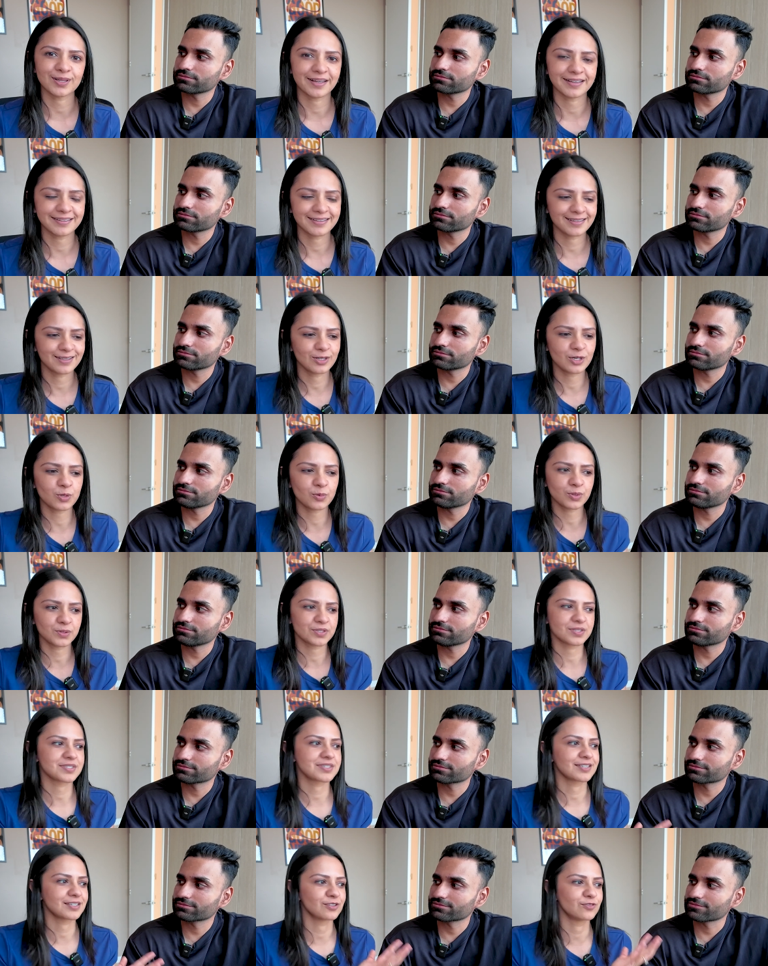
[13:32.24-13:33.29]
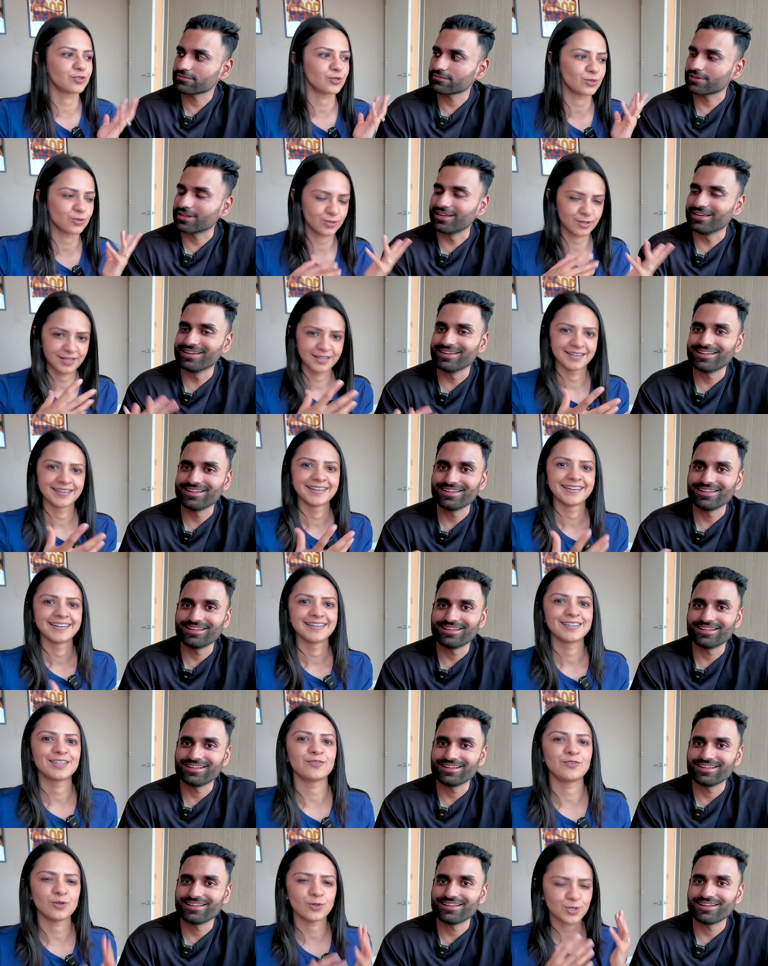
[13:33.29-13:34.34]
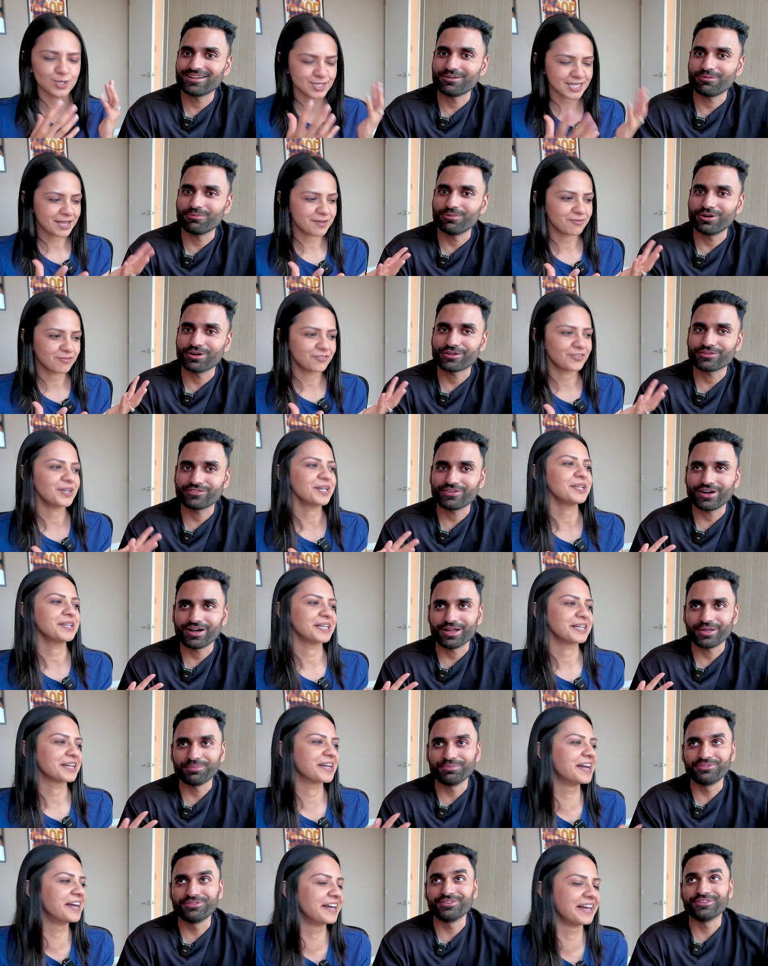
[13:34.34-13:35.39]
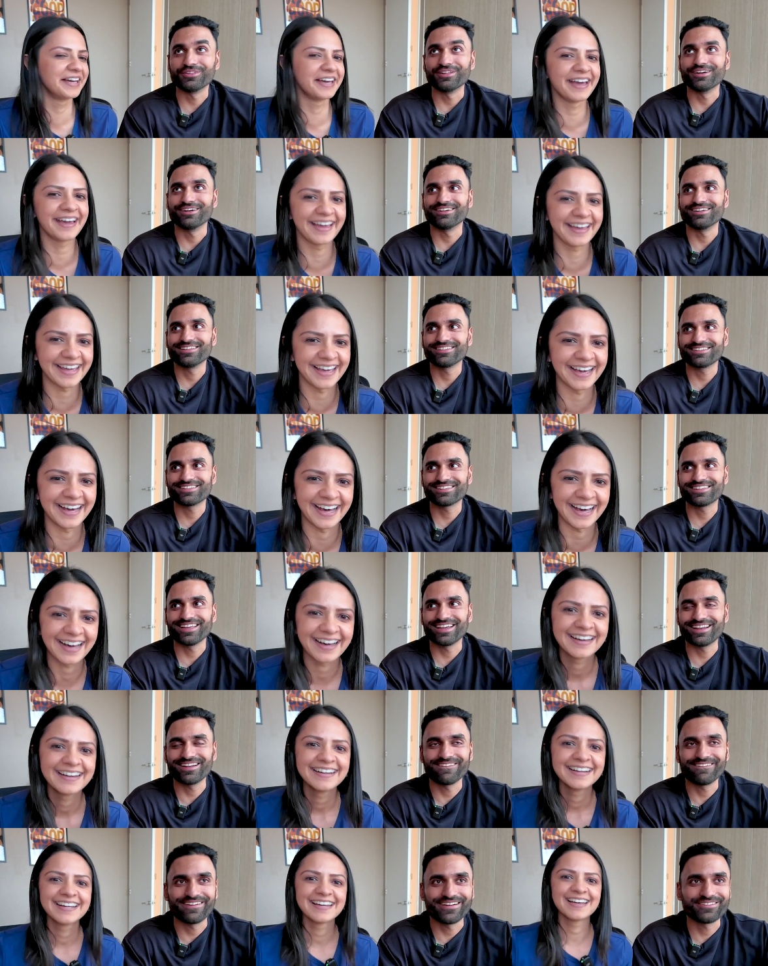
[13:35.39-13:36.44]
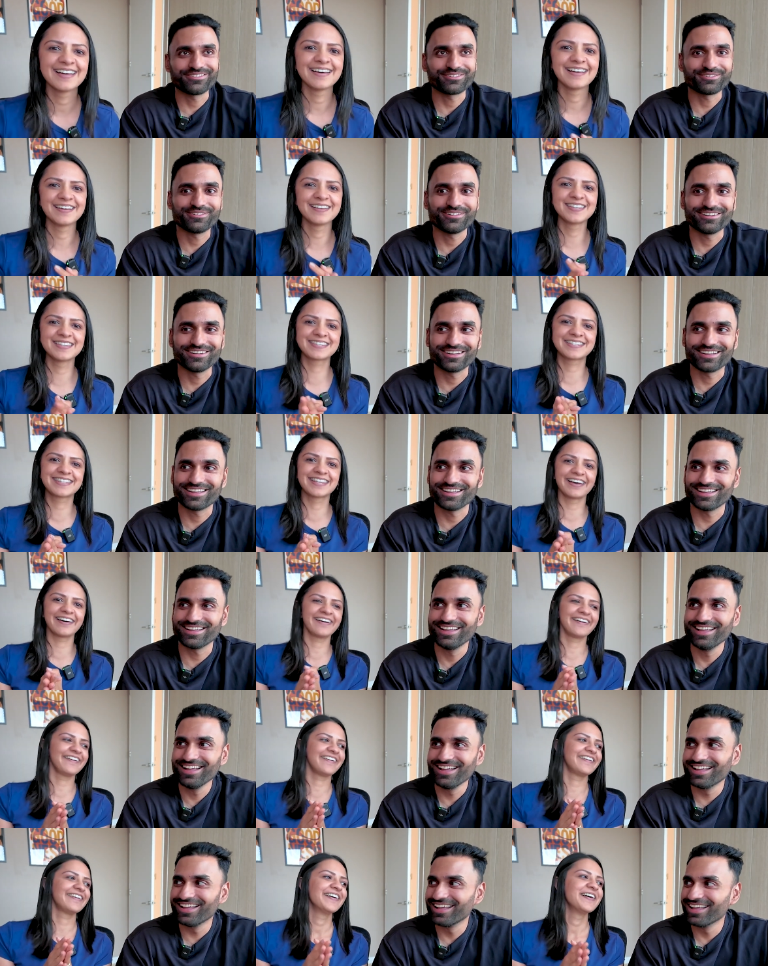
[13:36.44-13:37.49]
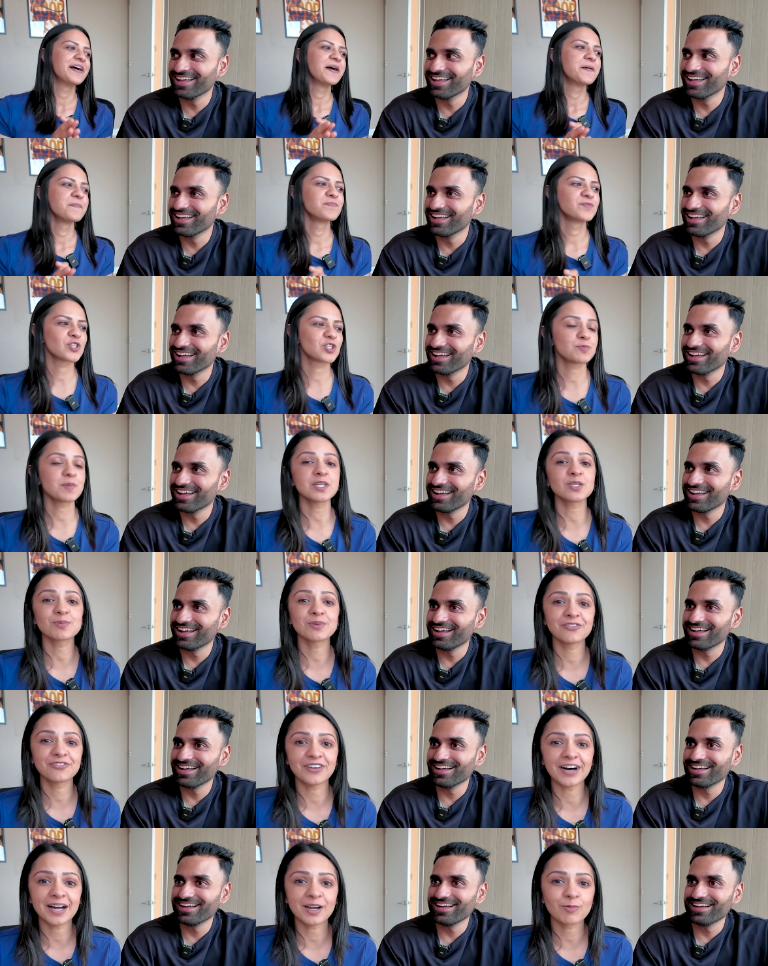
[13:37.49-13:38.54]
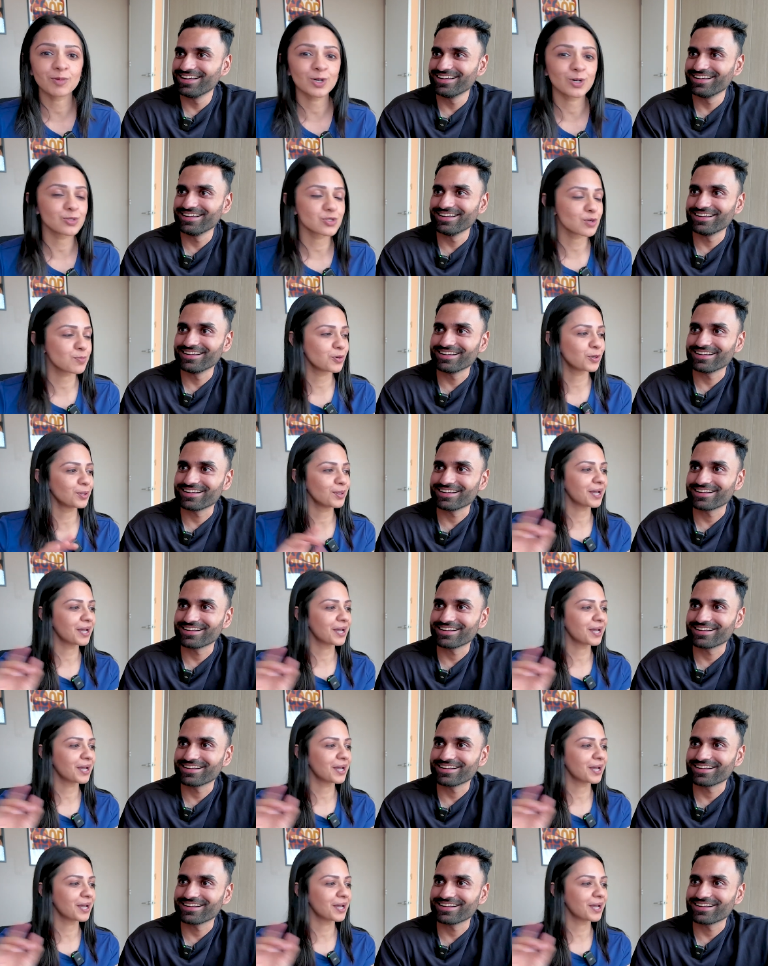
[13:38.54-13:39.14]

Speaker 1: like you don't want this to give you the
Speaker 2: same feeling. No, get away from it.
Speaker 1: So it's meant to be fun. We also put